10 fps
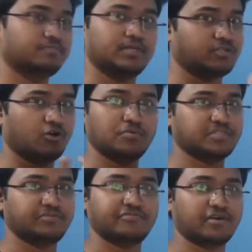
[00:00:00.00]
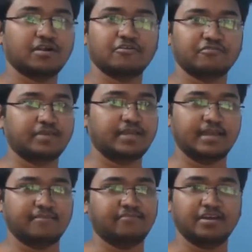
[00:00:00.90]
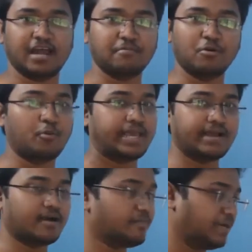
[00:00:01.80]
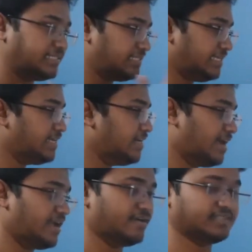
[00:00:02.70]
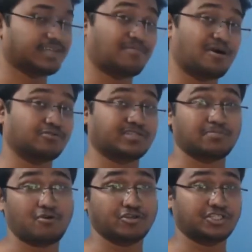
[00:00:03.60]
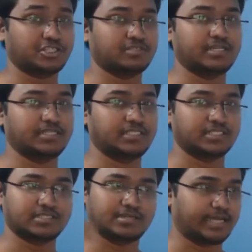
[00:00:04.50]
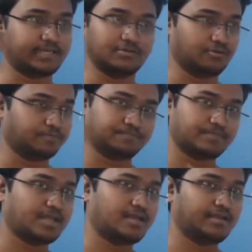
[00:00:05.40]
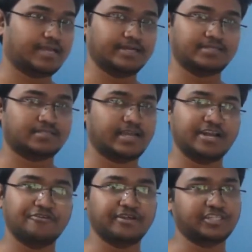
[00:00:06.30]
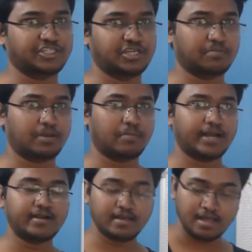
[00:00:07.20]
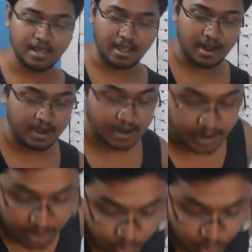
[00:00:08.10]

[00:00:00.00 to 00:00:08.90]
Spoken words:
it's always in front of me. Every time I wake up, I see it, and somehow subconsciously just gets entrenched in my mind. And I